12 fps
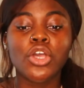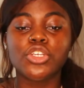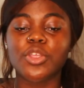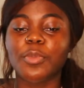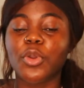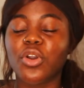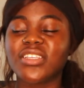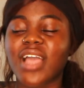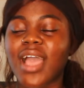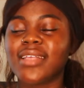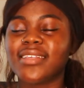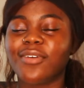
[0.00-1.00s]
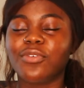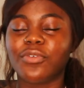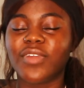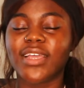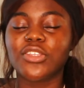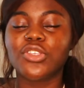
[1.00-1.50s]
So because I
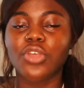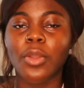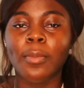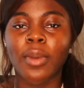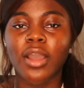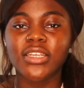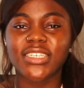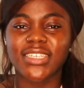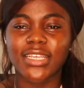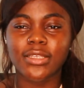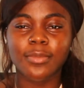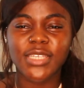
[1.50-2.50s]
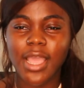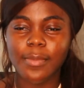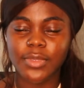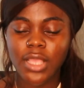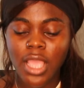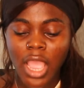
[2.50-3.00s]
self-reflect so much, it's like sometimes